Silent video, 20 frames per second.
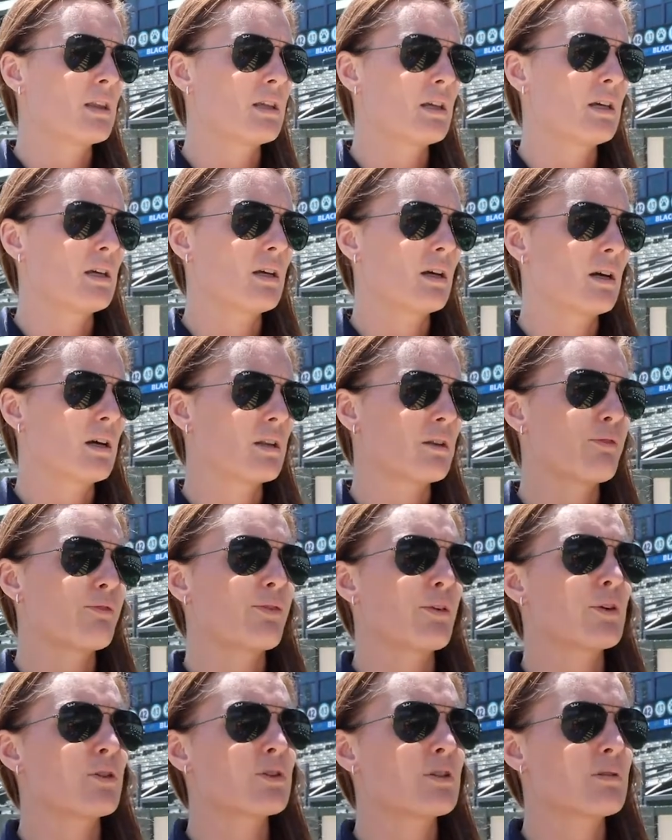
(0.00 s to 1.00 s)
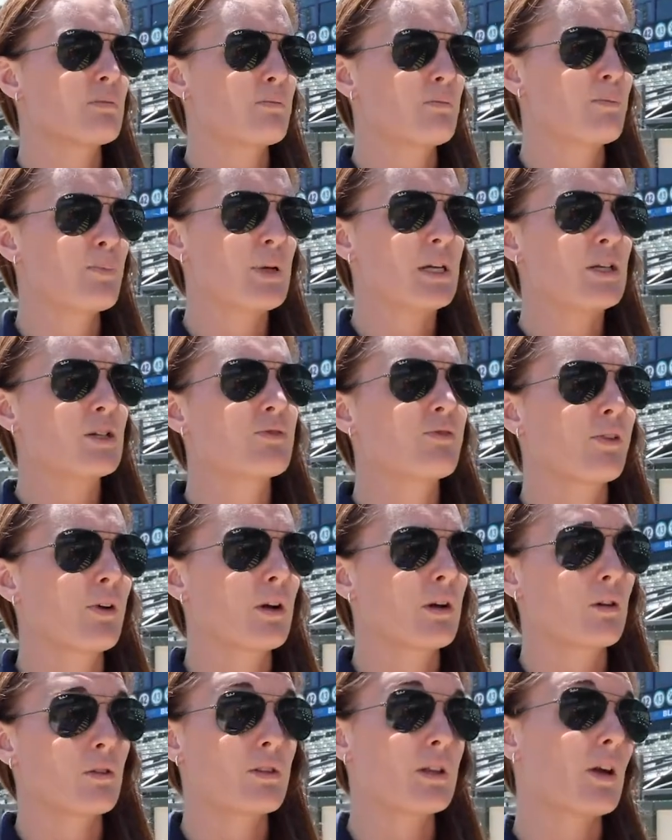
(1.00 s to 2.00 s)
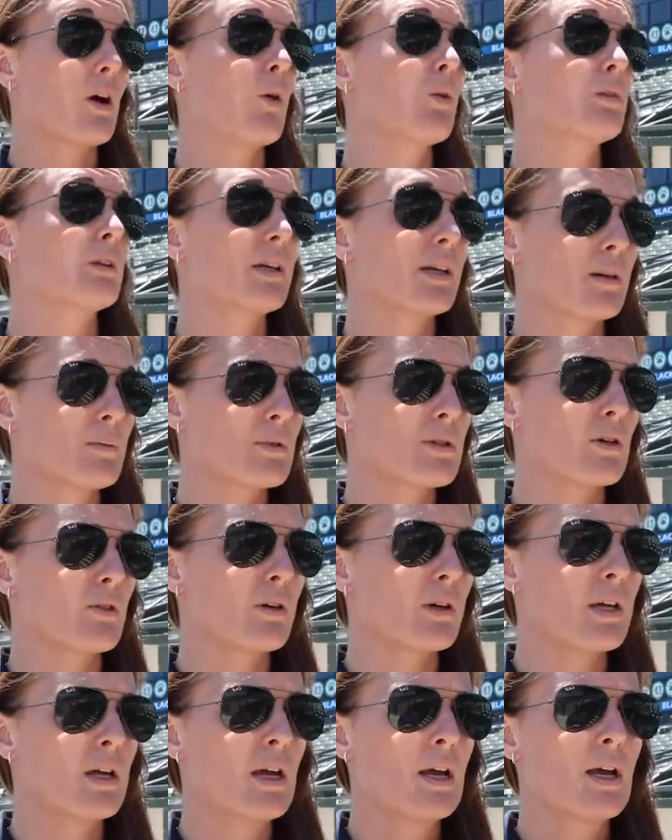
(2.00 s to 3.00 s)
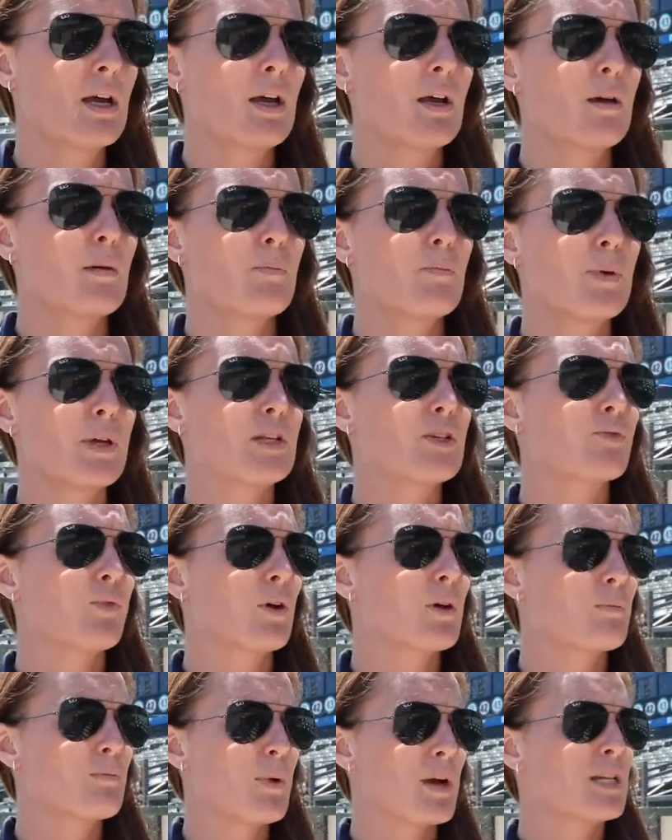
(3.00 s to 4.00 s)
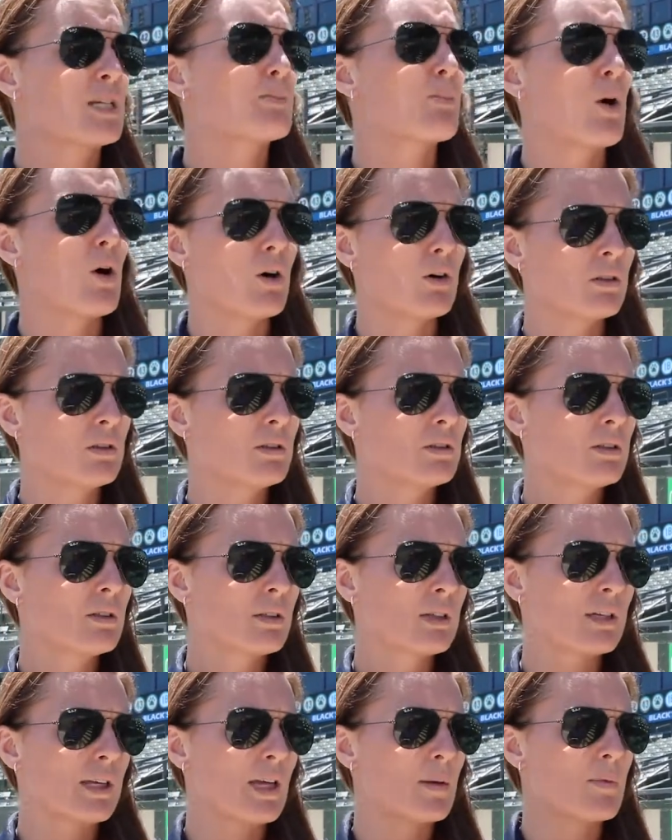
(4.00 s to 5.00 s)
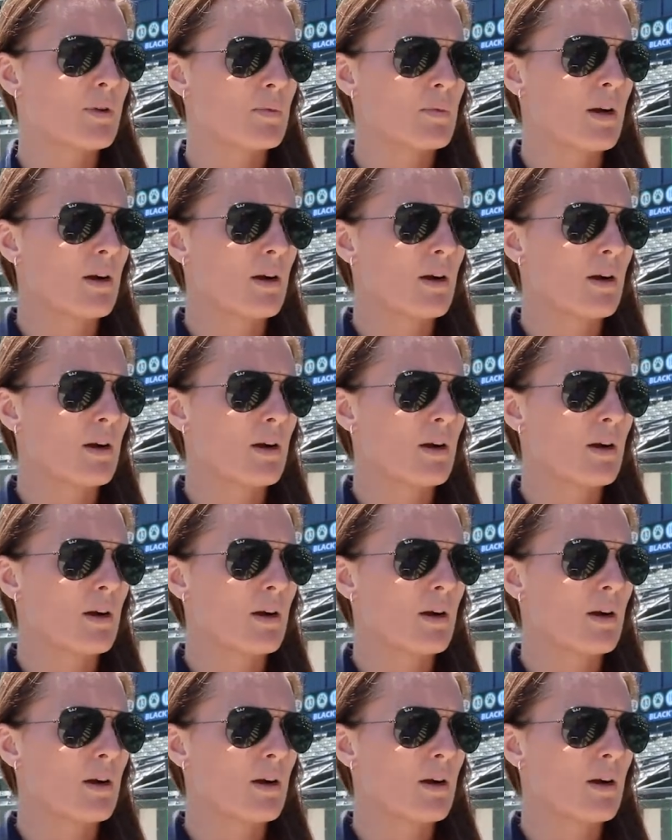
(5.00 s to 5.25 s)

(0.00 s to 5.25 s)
the first beachfront, or the only, I'm sorry, beachfront baseball game in